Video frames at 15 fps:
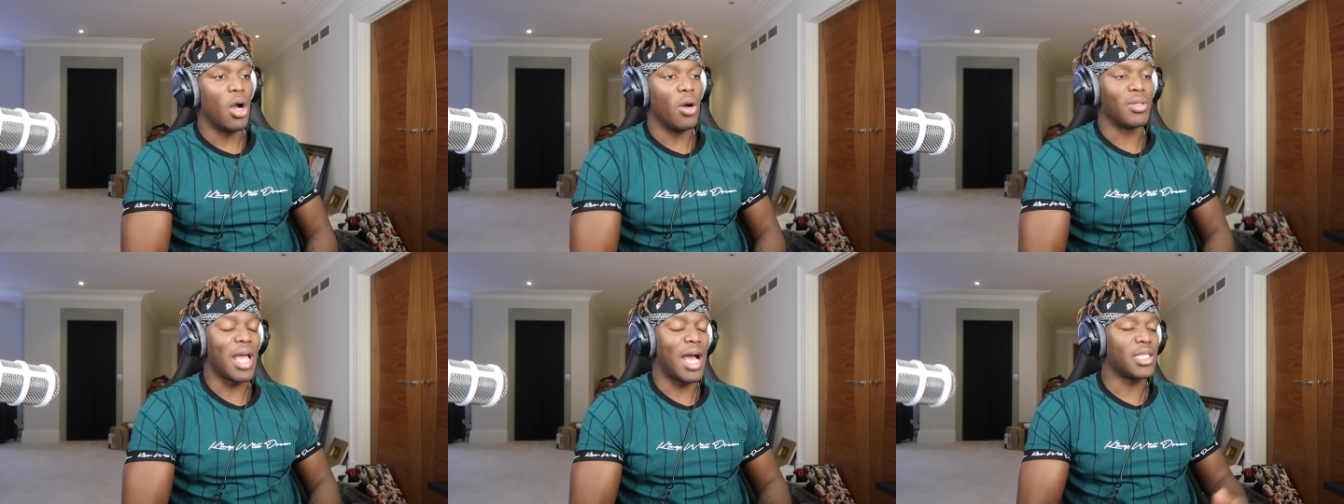
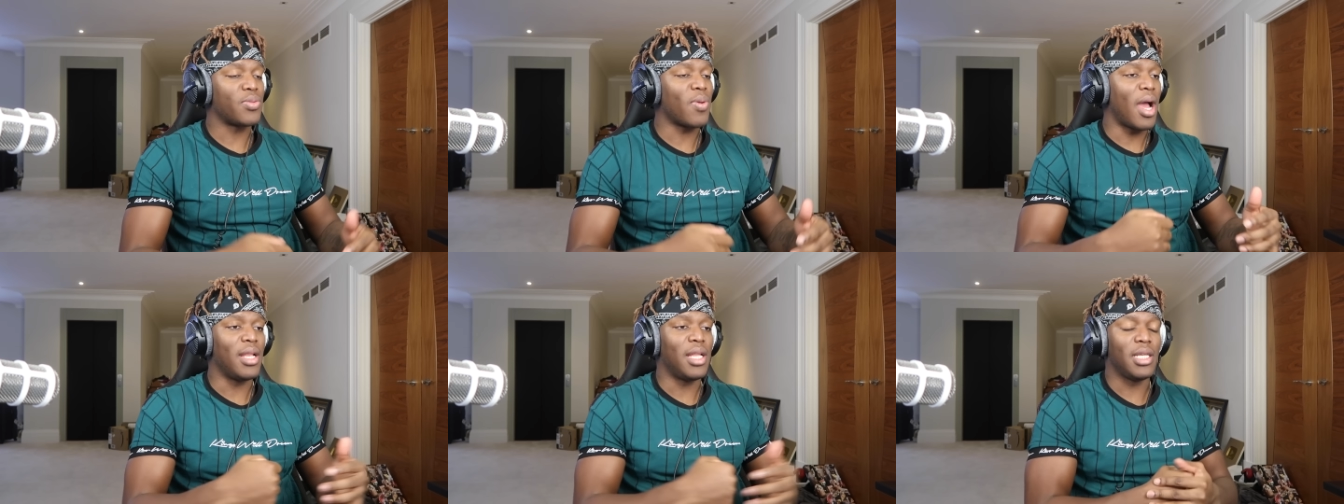Yo,
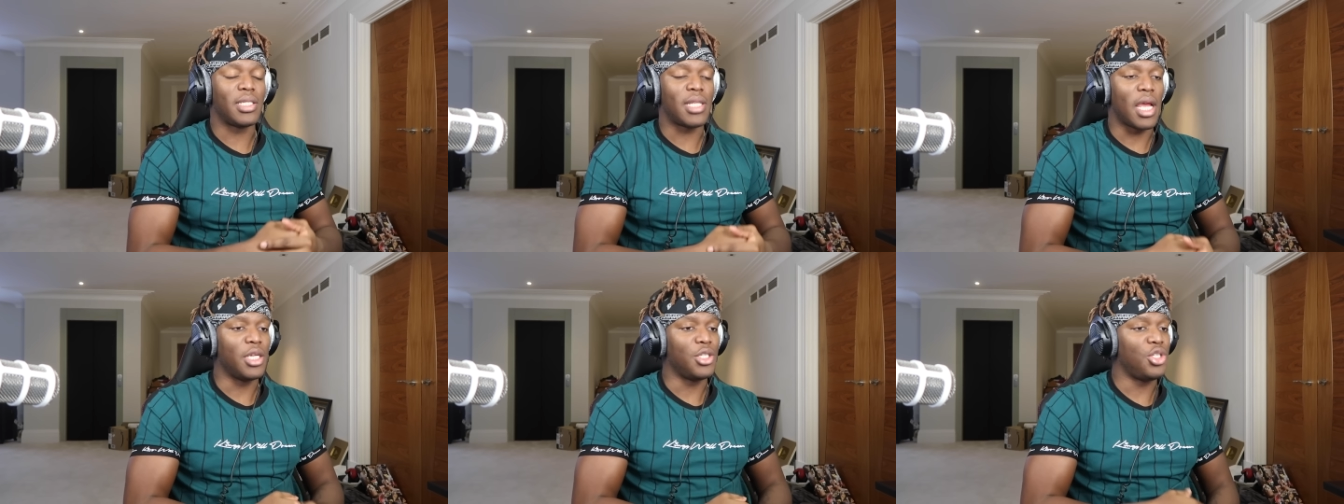that's why
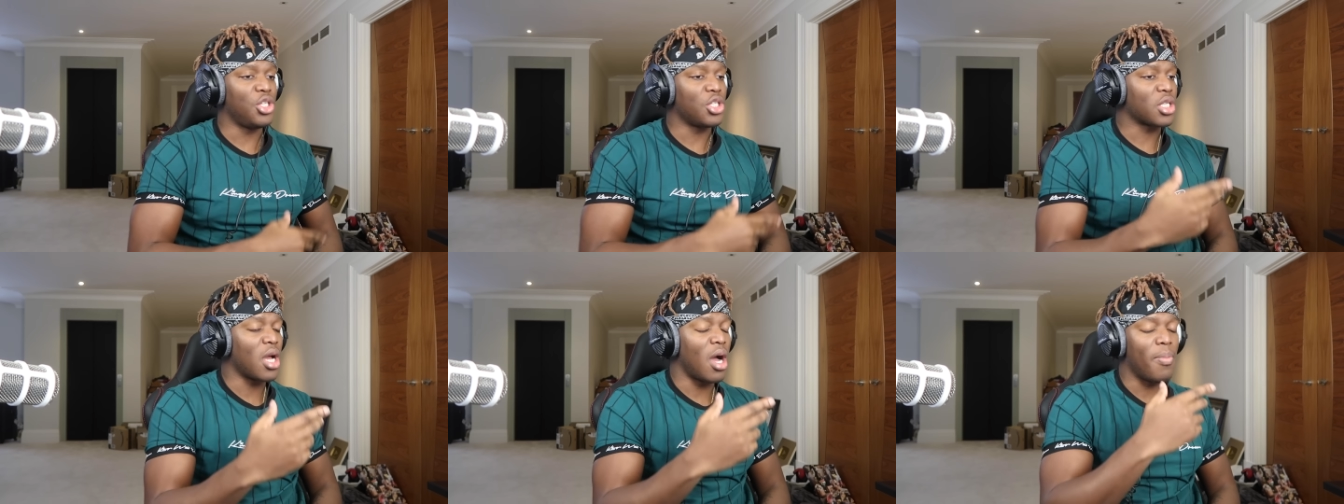these days
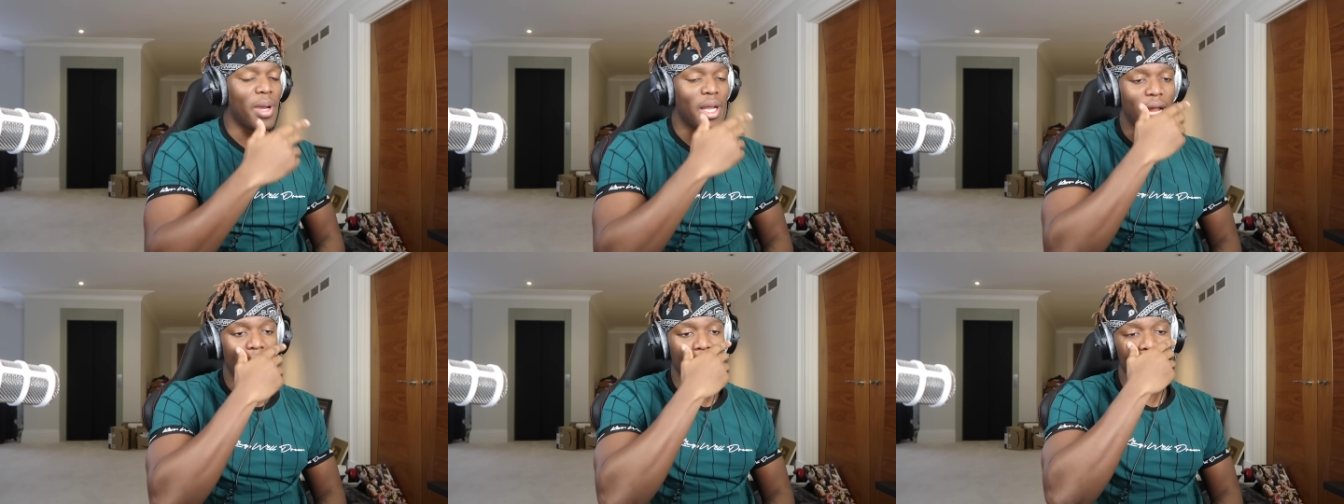you just gotta
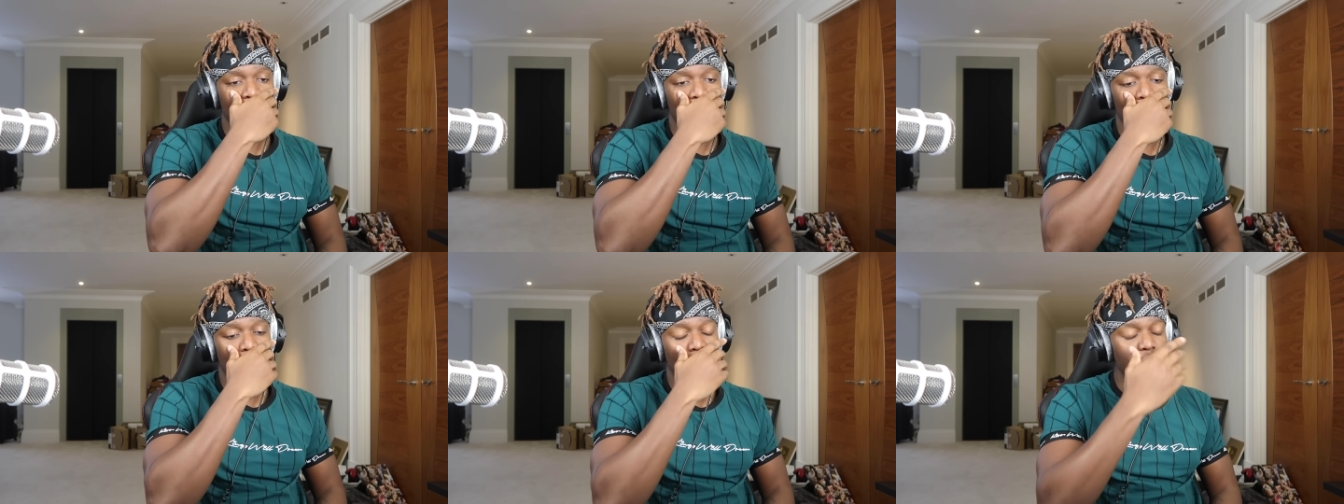be like,
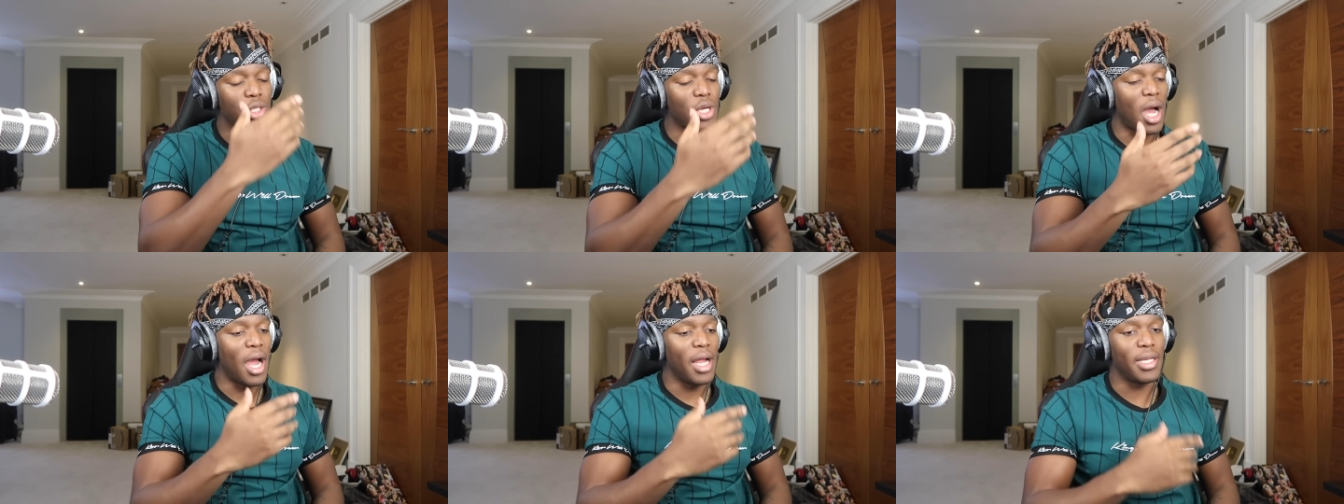yo,
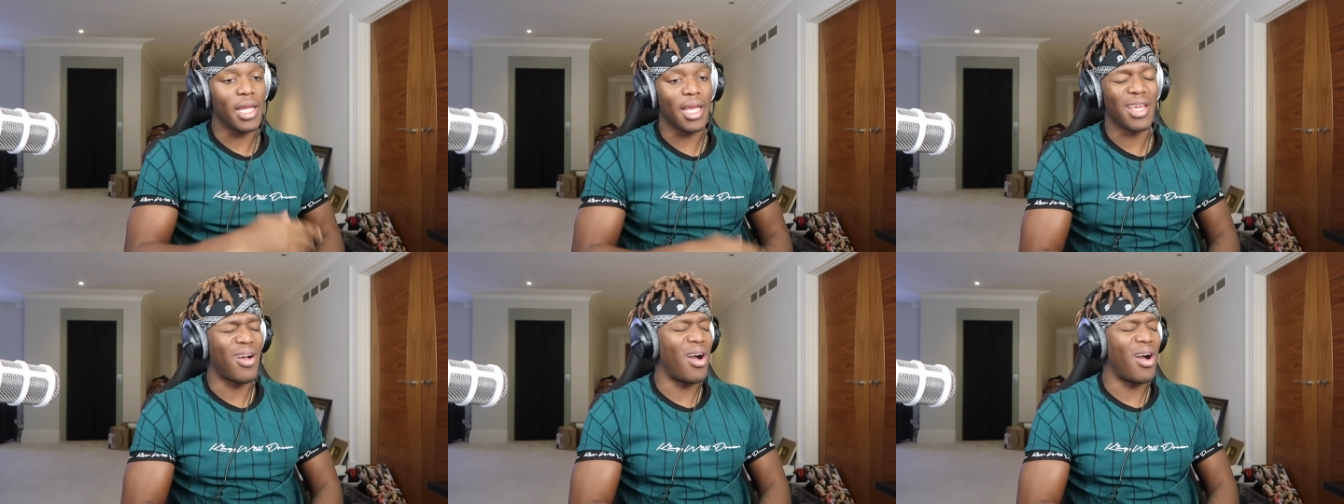what's your ID?